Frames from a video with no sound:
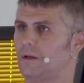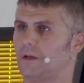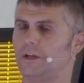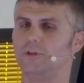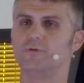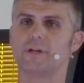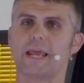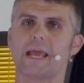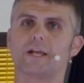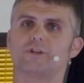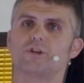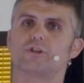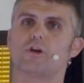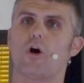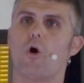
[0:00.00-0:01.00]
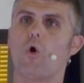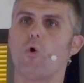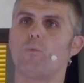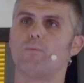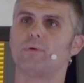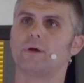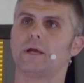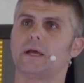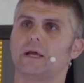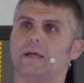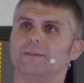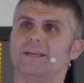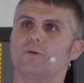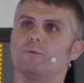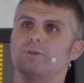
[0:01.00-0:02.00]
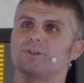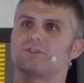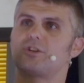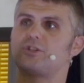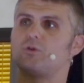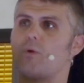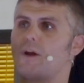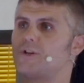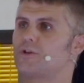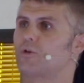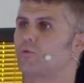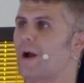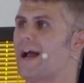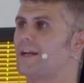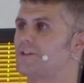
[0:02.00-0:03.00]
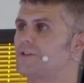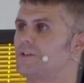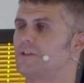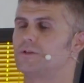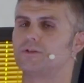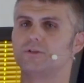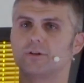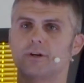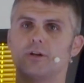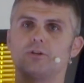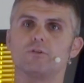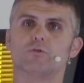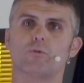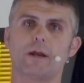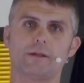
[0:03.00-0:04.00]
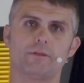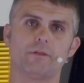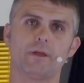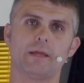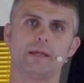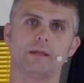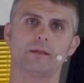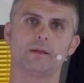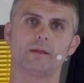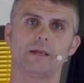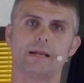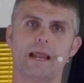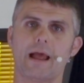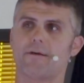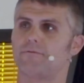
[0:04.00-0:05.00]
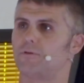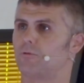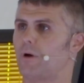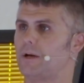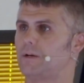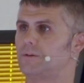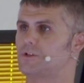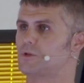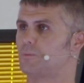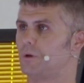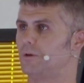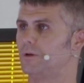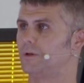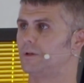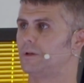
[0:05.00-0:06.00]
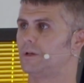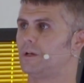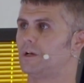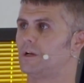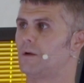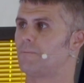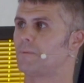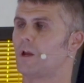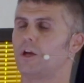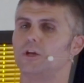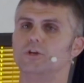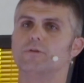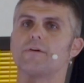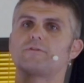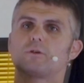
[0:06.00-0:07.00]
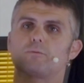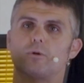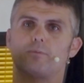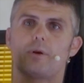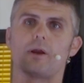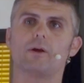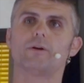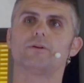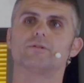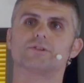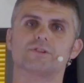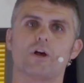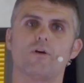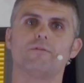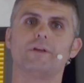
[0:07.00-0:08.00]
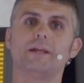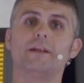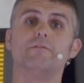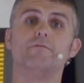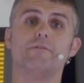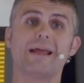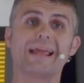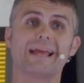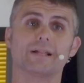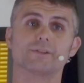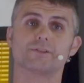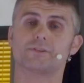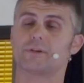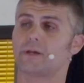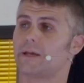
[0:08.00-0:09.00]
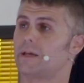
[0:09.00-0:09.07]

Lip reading: You can't just hope that when the situation arises, you're going to do the right thing and have the right spirit. You have to prepare yourself in advance